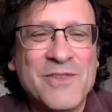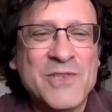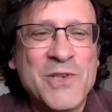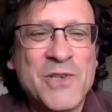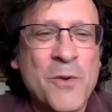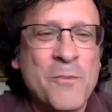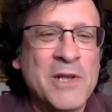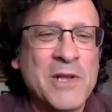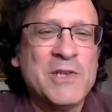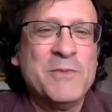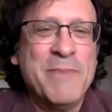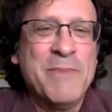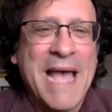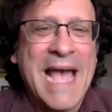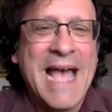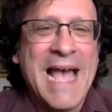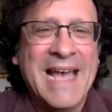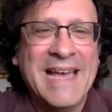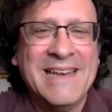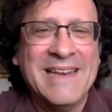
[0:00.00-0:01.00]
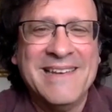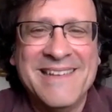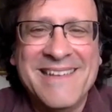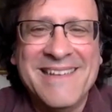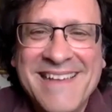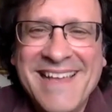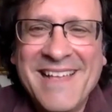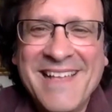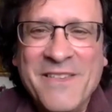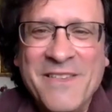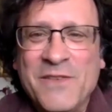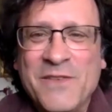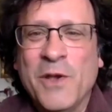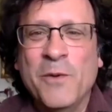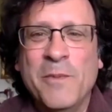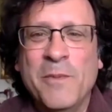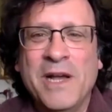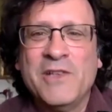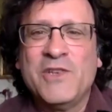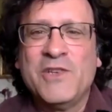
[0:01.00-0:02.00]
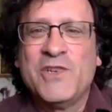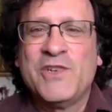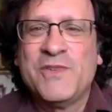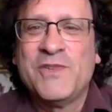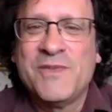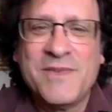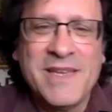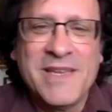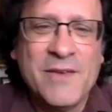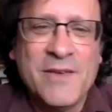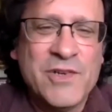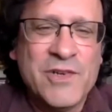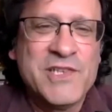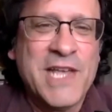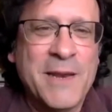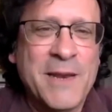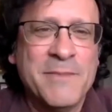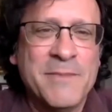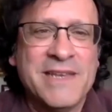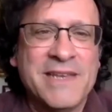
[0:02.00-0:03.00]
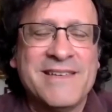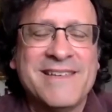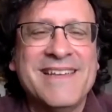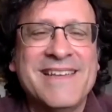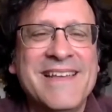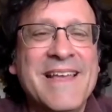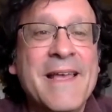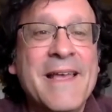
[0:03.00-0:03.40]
so much bad and so much resentment.